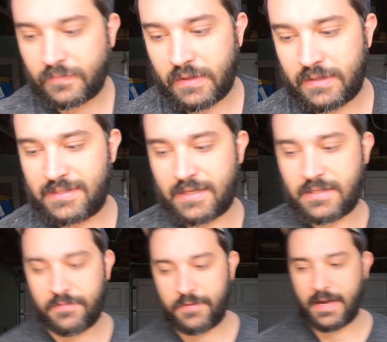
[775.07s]

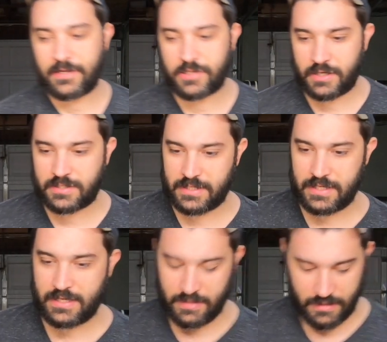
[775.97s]
63
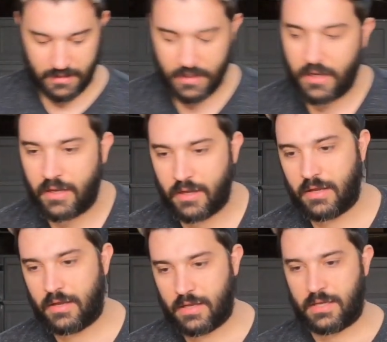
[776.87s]
HRC,
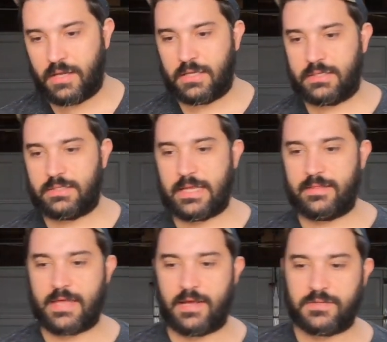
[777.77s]

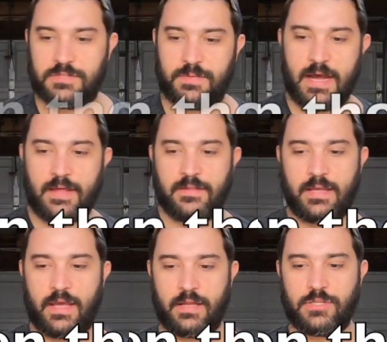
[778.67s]
10 thousandths behind
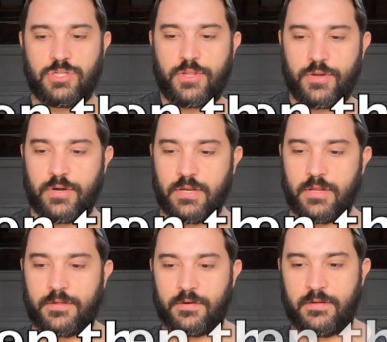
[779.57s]
the edge, 30
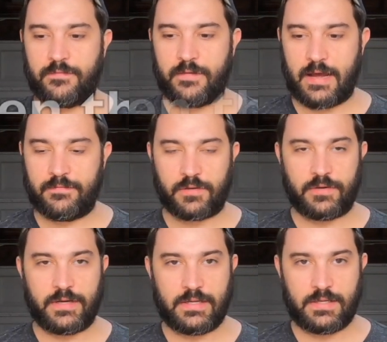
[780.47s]
to 35
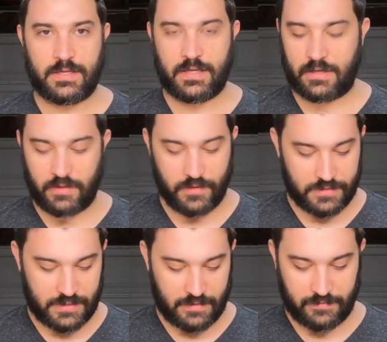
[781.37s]
degree
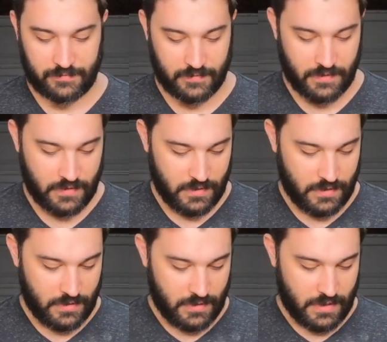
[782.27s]
inclusive
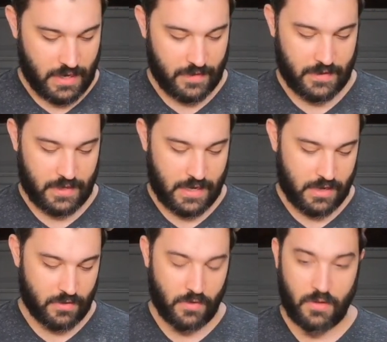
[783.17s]
on that
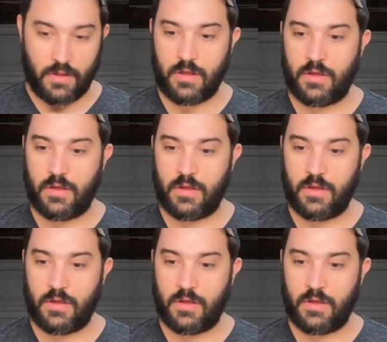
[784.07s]
angle.